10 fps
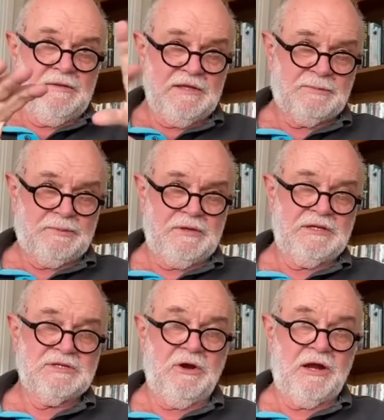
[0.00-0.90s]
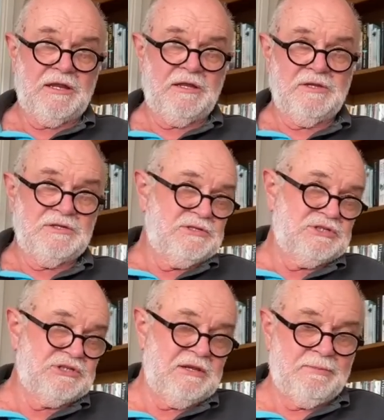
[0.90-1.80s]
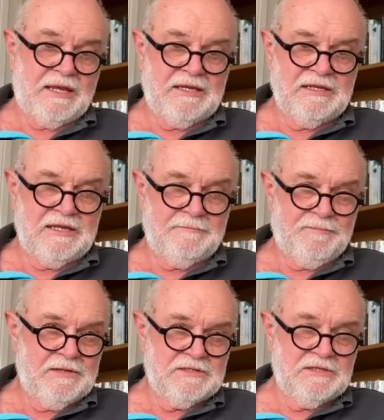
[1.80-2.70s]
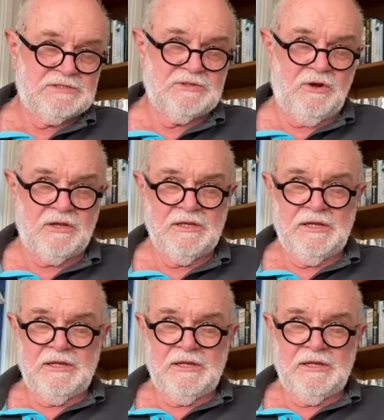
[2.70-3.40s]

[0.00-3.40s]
it's pretty tidy, and you just sheet back in again. It's not